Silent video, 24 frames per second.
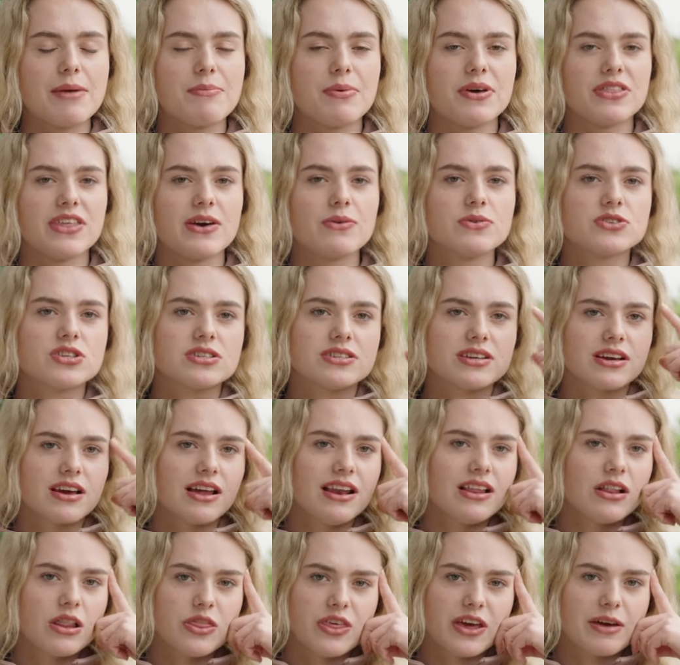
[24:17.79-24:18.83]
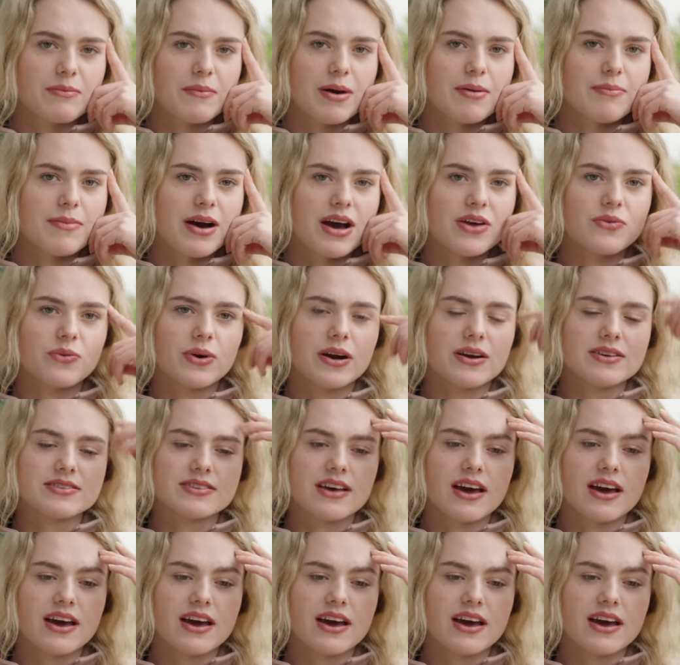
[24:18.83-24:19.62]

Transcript: but there was just like a little thing in my mind where I was